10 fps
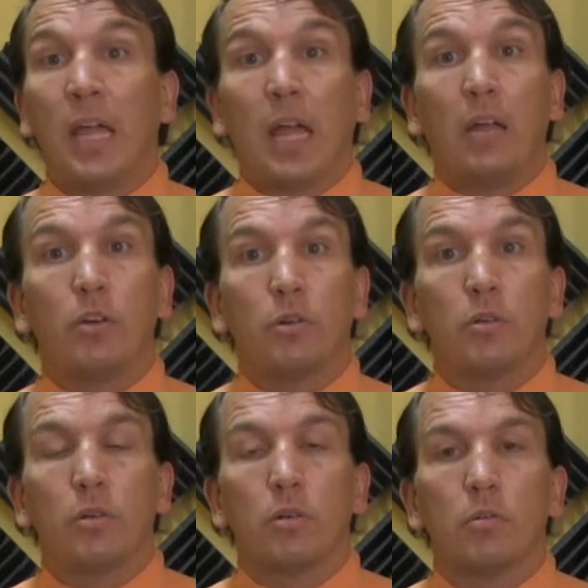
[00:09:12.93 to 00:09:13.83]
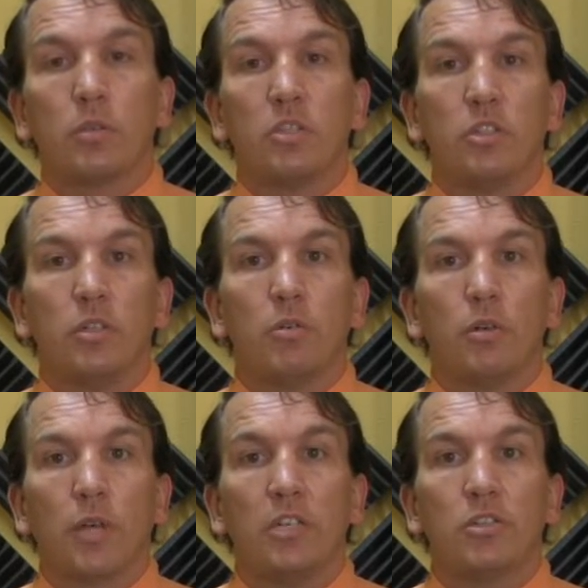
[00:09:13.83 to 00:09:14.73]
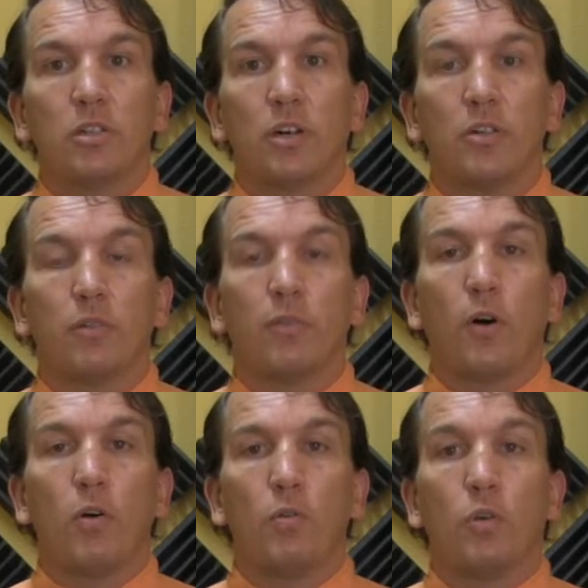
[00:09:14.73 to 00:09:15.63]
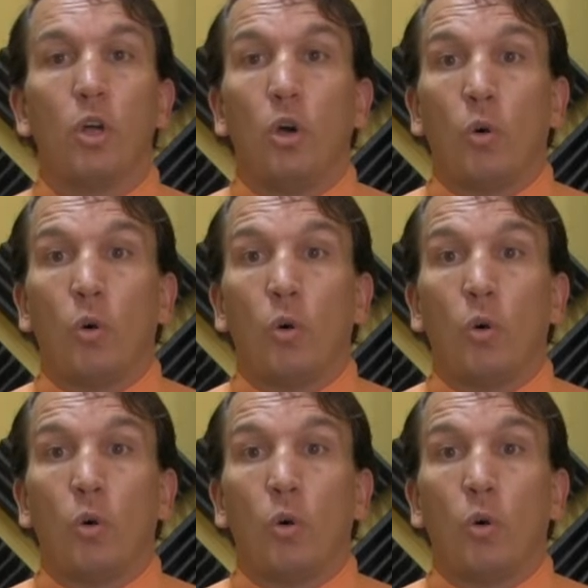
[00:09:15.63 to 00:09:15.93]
and the geolocation on your phone